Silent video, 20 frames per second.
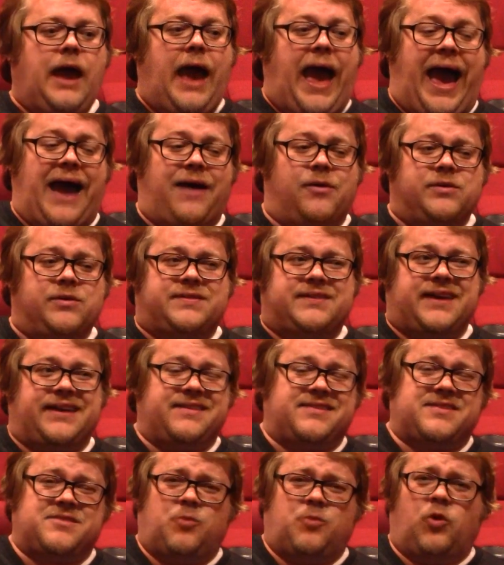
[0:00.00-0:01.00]
I would say
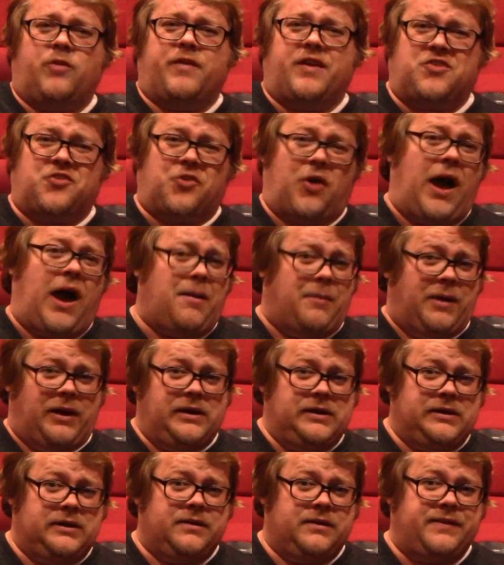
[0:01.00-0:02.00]
this is more of a
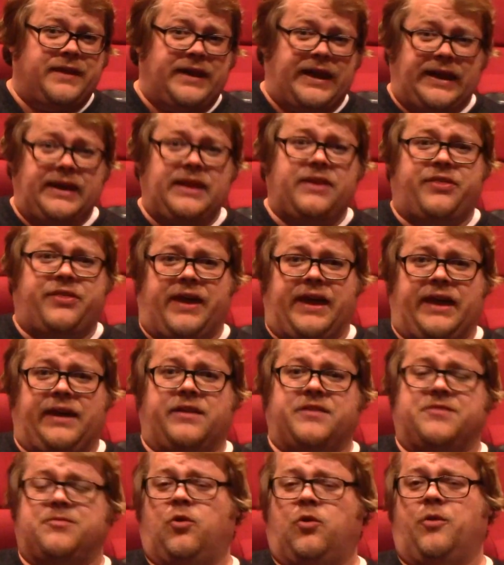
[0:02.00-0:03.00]
drama than anything,
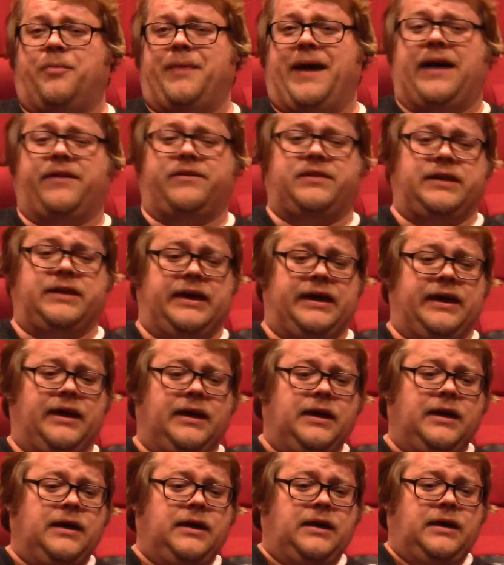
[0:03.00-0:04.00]
and it's more about,
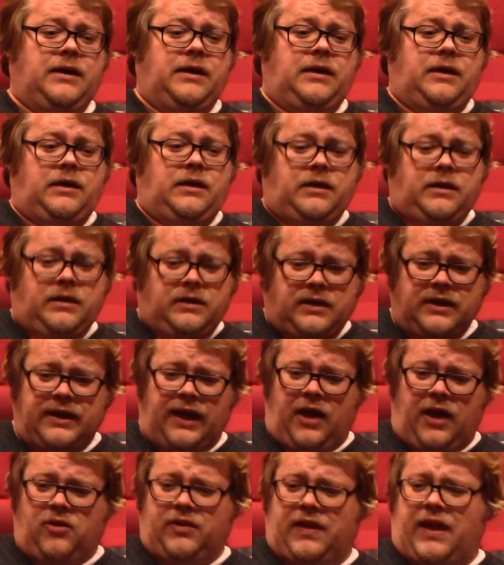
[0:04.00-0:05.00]
you
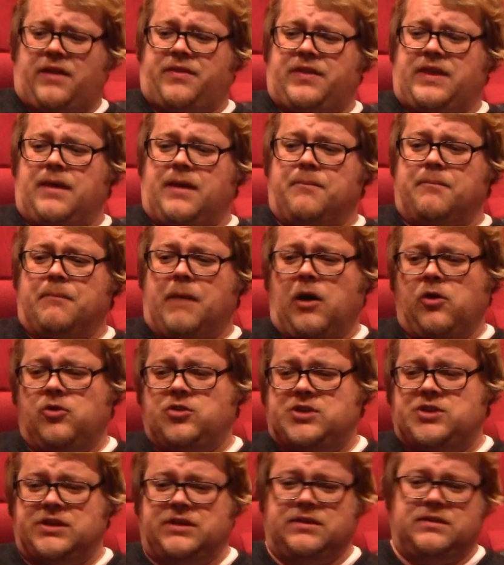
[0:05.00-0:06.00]
know, a lot of the
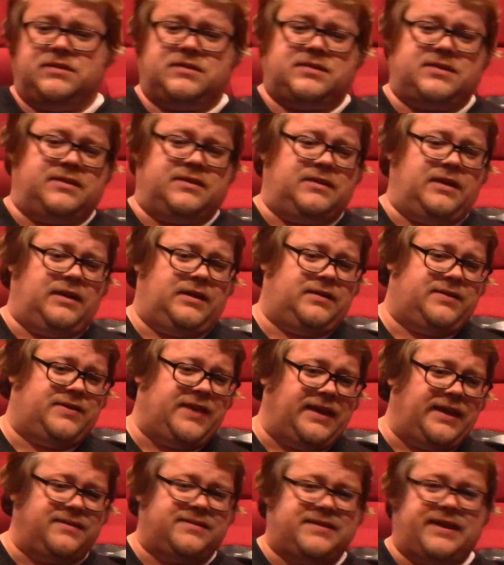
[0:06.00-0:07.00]
emotions and
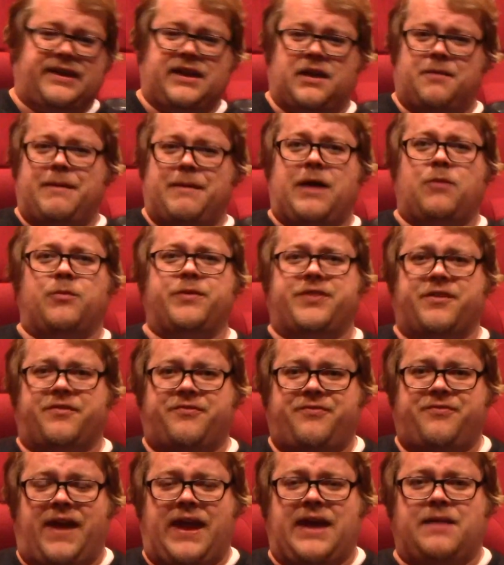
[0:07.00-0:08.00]
things that come out with the
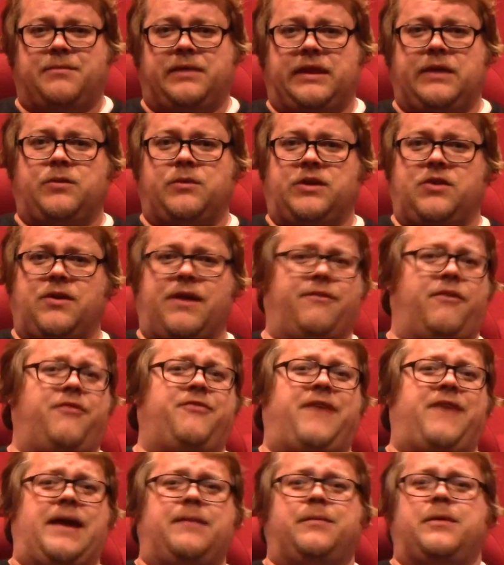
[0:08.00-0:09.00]
family when you have a
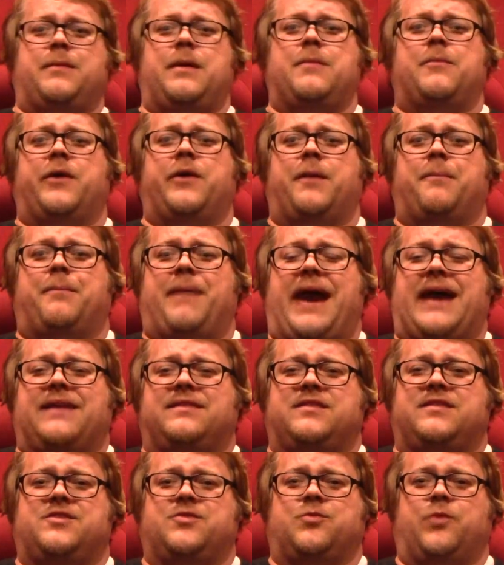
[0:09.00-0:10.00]
family member in a
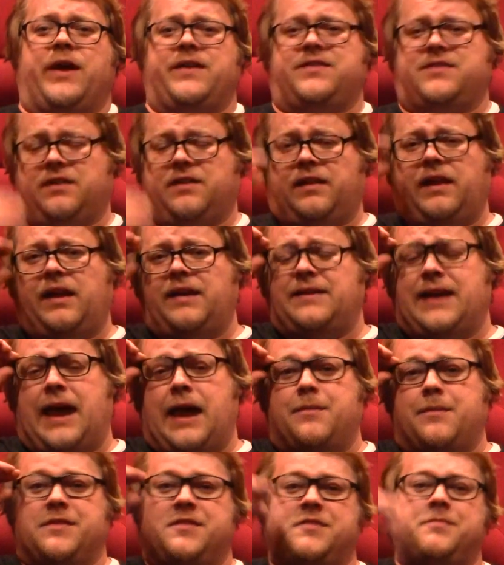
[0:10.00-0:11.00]
bad situation. A lot of
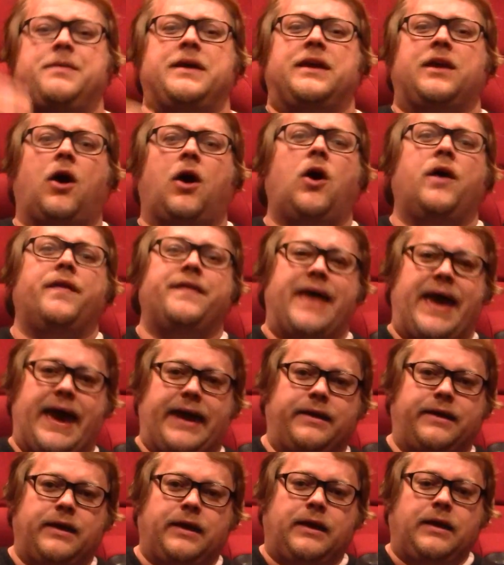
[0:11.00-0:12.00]
time is spent on
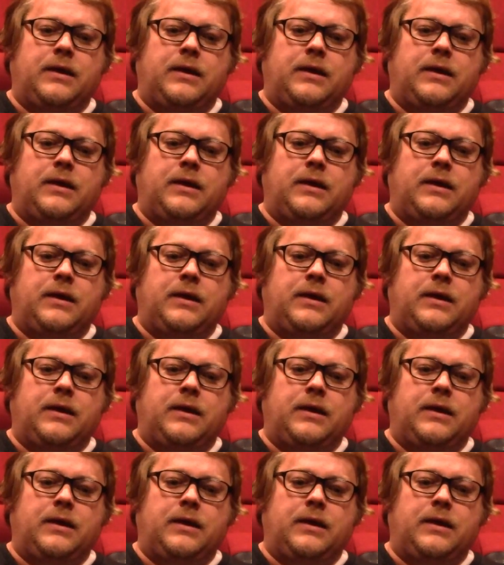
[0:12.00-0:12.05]
that.